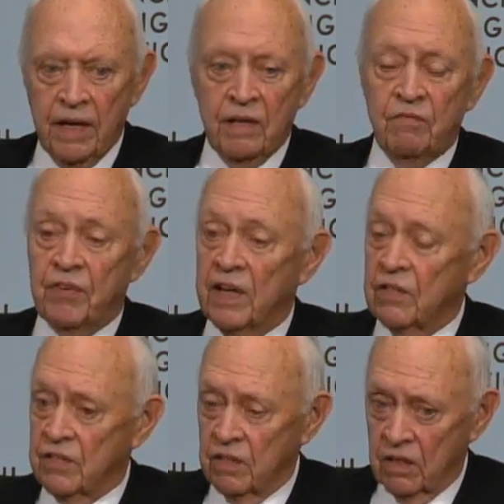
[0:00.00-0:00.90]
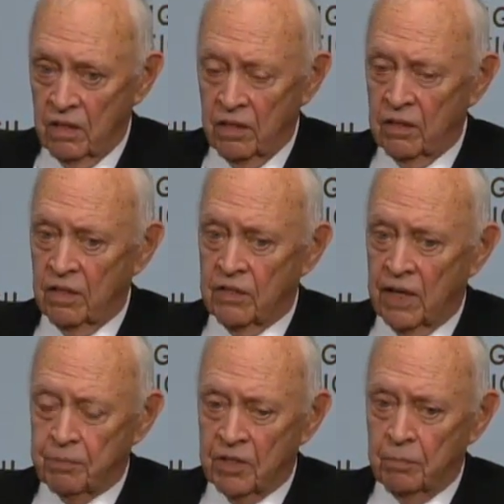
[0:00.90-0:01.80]
and in fact uh,
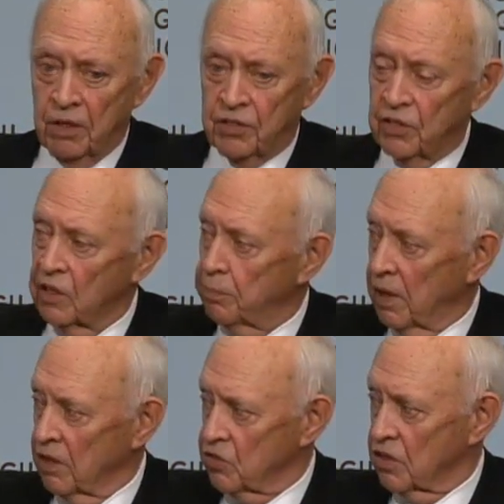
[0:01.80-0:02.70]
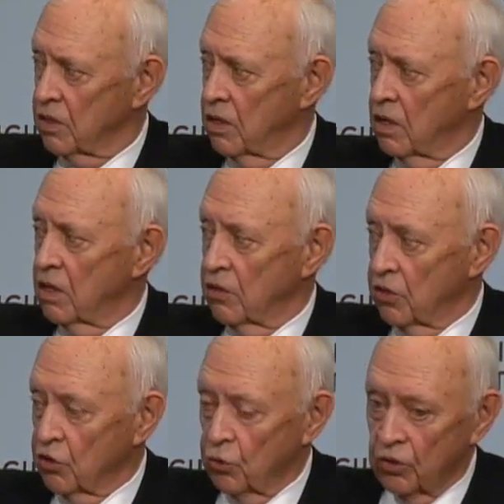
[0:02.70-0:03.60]
adopted a military policy,
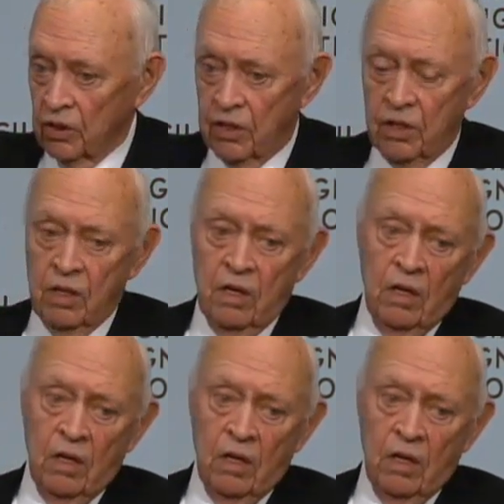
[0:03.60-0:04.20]
the New Look,